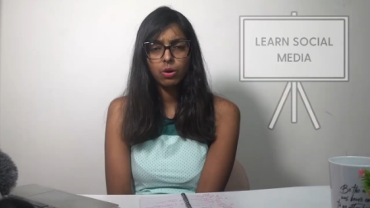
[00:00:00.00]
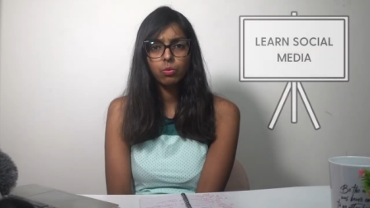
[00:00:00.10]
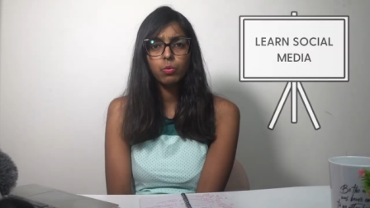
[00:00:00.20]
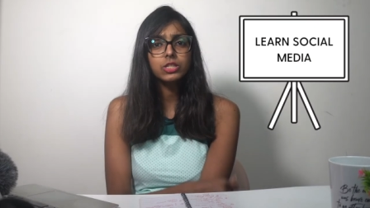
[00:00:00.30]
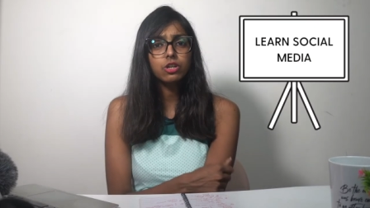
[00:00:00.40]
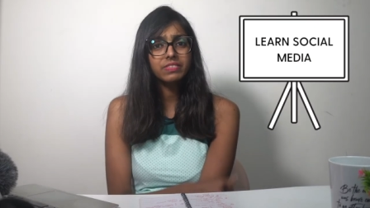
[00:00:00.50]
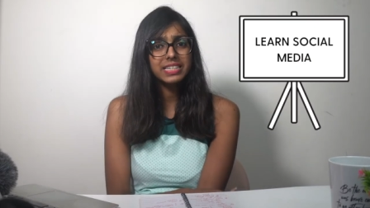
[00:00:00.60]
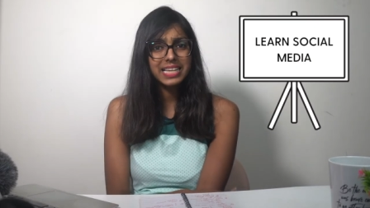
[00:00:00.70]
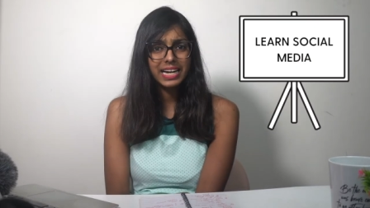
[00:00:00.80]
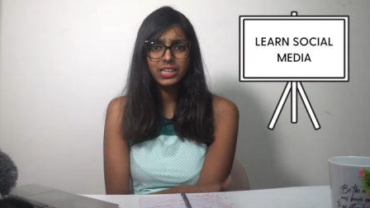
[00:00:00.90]
Once you've
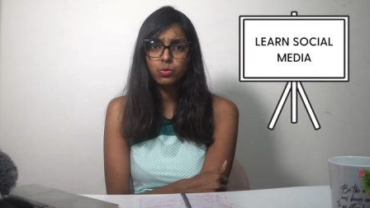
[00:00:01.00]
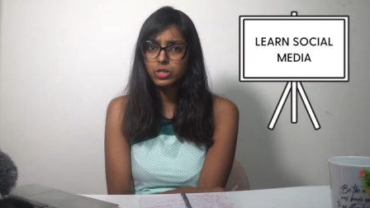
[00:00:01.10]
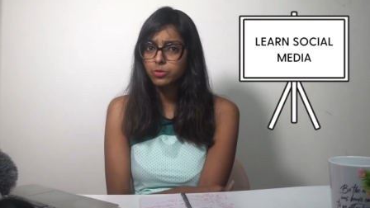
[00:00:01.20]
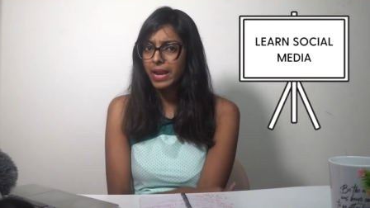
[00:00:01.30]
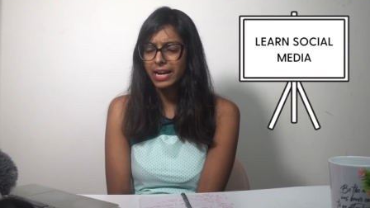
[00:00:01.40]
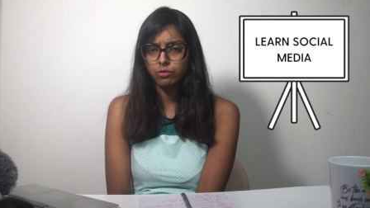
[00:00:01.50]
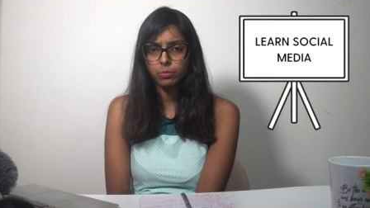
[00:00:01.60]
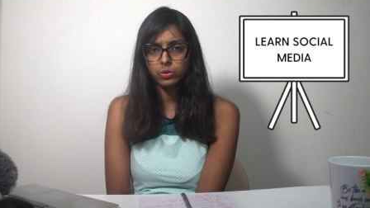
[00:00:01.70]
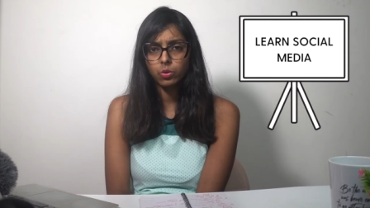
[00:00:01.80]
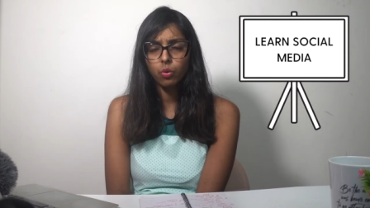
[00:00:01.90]
decided which
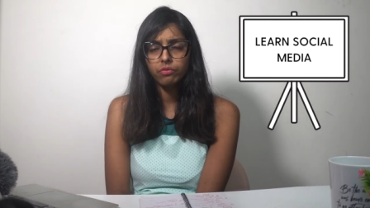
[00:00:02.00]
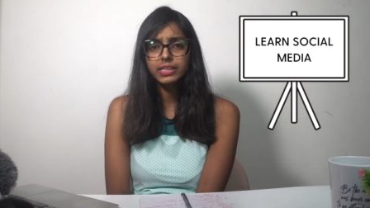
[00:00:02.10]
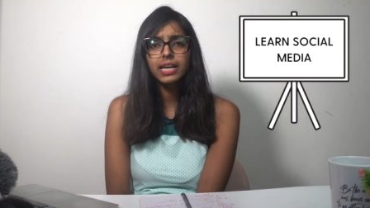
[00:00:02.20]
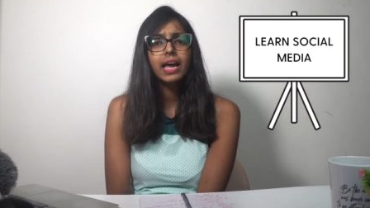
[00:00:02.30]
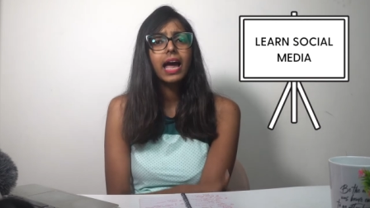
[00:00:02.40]
platform to go with